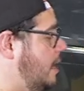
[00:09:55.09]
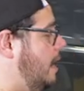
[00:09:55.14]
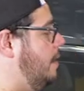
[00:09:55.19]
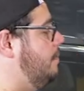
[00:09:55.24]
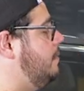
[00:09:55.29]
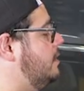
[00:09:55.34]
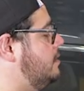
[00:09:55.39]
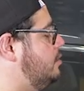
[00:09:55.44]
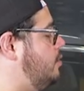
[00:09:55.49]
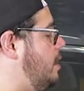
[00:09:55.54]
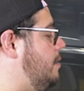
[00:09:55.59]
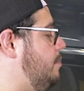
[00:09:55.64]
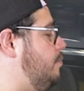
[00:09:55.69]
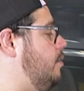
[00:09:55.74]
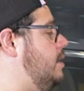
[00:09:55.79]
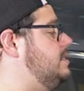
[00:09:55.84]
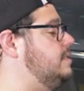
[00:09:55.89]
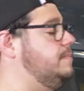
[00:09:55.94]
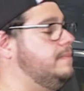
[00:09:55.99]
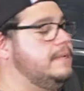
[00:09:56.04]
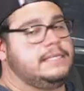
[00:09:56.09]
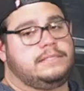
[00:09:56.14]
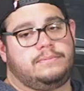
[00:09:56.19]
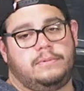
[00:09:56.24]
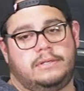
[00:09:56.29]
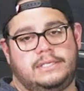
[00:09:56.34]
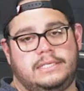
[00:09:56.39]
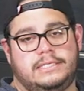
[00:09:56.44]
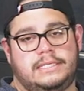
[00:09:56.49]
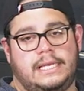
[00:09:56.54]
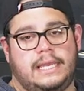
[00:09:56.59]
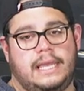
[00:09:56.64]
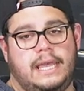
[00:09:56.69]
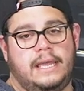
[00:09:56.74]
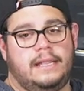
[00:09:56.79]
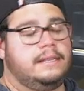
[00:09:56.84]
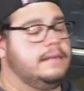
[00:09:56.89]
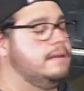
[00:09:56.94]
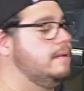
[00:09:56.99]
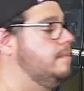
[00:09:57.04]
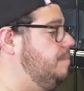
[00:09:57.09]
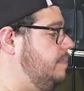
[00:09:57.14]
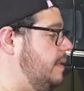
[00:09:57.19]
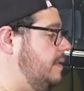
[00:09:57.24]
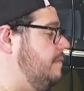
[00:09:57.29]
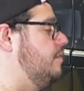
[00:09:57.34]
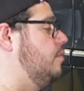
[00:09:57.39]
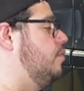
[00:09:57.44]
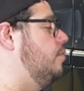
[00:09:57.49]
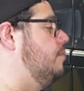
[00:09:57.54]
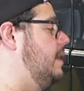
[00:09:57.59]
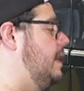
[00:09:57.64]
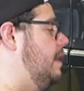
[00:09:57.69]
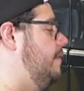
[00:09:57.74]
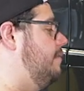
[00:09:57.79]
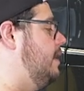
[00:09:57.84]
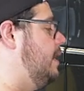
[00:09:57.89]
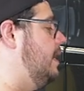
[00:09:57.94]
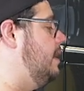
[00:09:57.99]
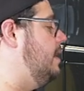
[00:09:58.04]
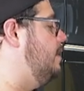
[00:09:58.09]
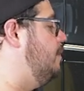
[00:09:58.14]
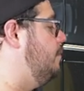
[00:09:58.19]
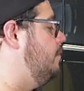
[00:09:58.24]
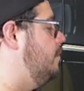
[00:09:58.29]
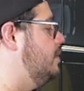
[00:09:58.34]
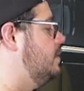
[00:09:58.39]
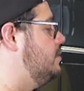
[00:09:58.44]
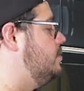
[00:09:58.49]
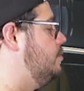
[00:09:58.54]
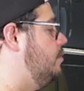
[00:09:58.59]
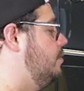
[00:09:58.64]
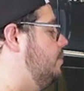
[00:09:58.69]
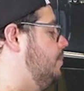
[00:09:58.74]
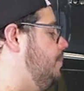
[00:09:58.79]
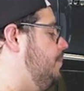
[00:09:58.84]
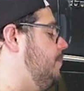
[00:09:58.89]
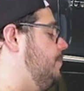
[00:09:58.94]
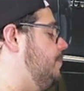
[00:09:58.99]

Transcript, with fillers: I'm going to try to press them in as much as I can before we have to get in there with the tool.